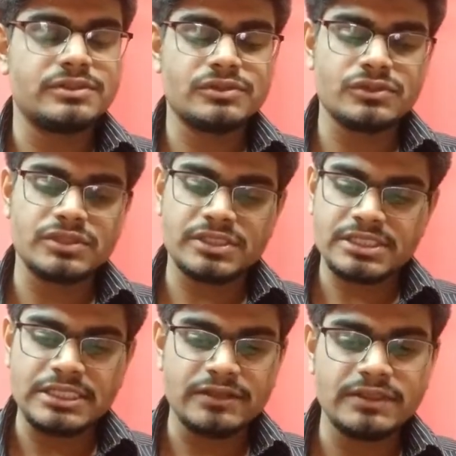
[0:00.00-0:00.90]
So just
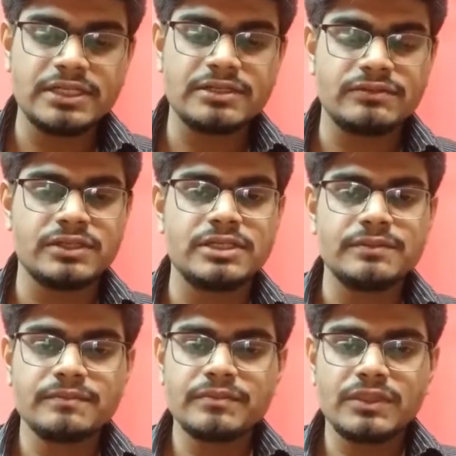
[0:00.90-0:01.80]
leave that word,
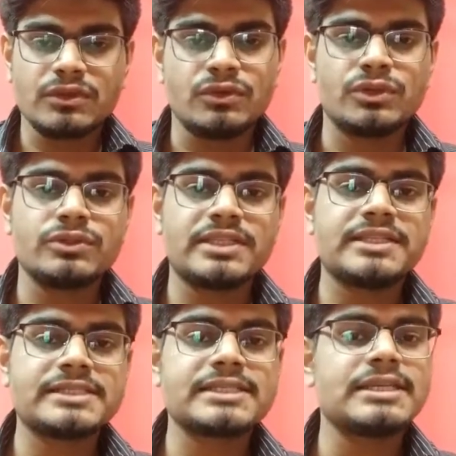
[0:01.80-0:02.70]
go to the
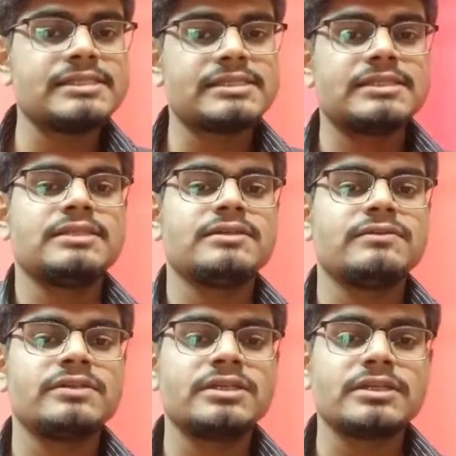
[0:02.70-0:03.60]
next line, see the
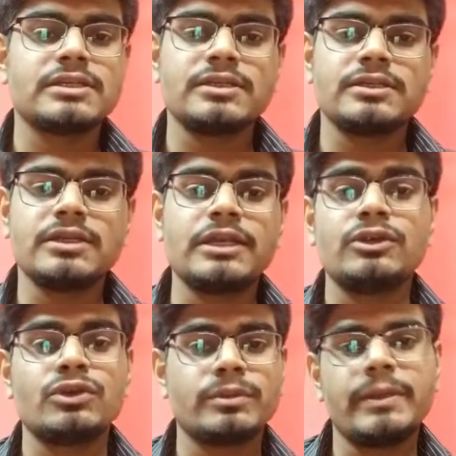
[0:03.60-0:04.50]
word, and
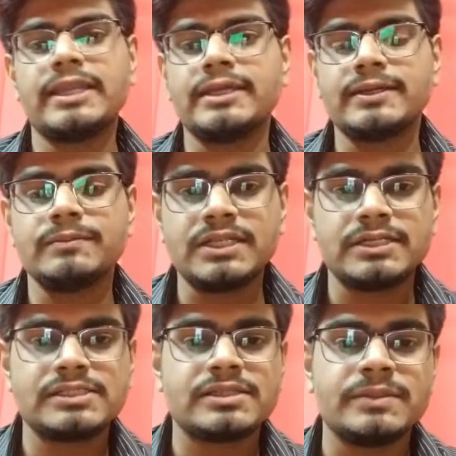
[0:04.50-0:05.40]
don't panic. That
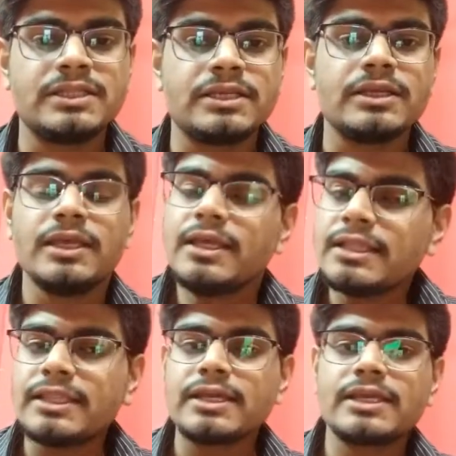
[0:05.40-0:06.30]
is the main thing.
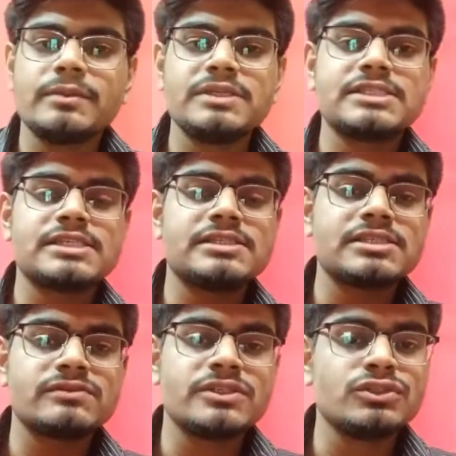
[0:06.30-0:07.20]
There can be
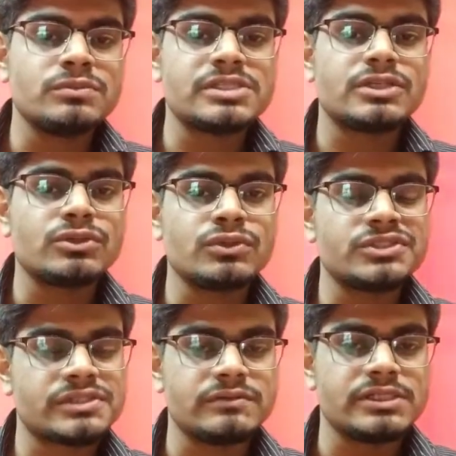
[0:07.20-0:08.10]
instances where you miss out 2 or
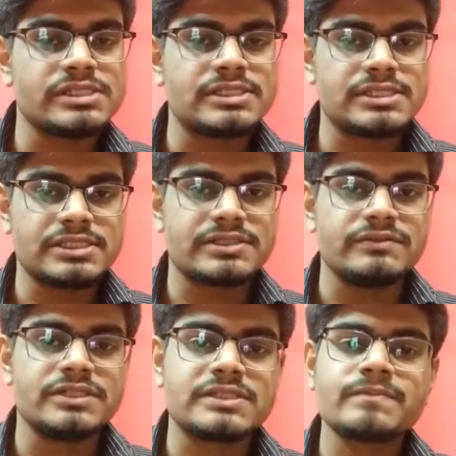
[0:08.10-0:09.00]
3 words in 60
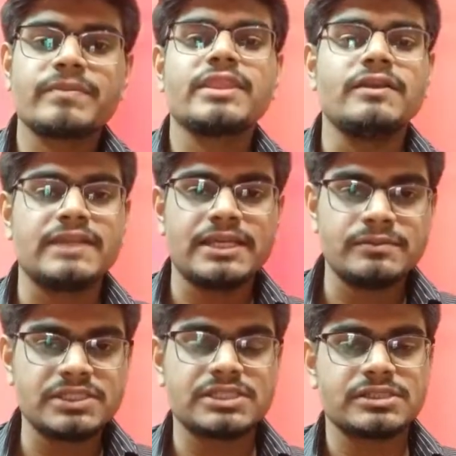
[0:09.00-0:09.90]
words. Even I
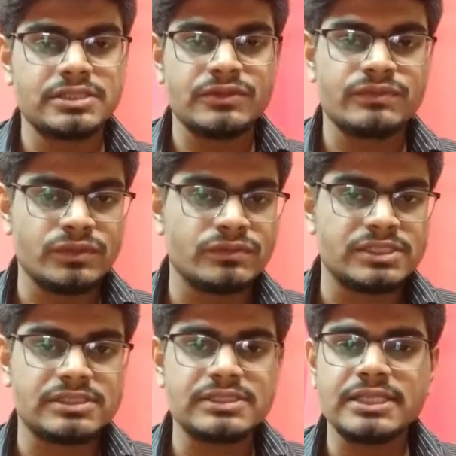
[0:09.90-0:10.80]
missed a few
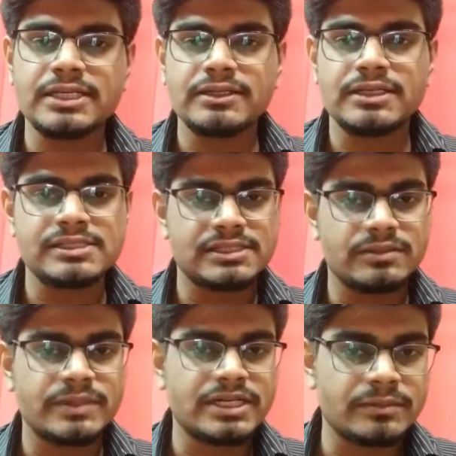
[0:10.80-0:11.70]
words. That doesn't
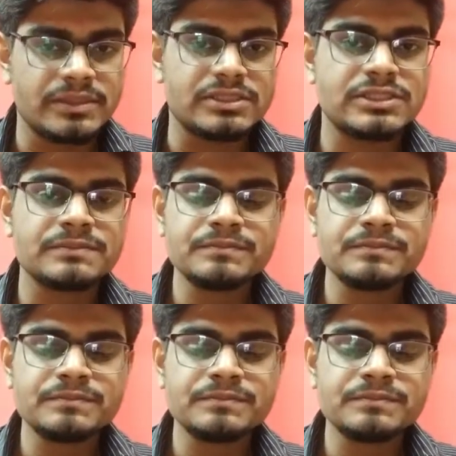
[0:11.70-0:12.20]
matter much.